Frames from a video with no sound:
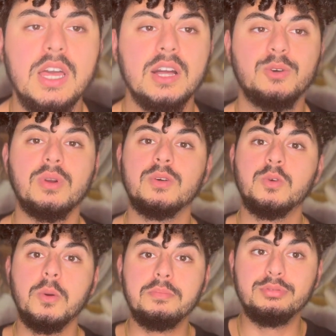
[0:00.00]
quote
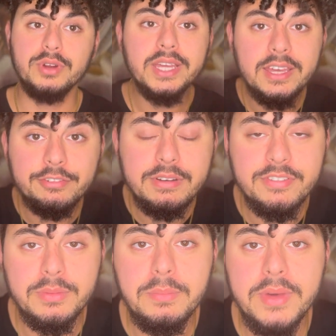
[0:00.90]
unquote, breaking free
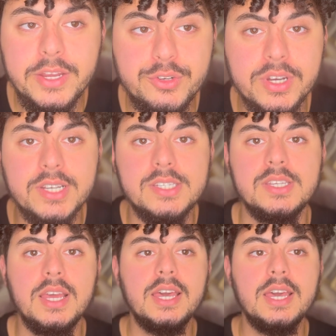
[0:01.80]
from the matrix.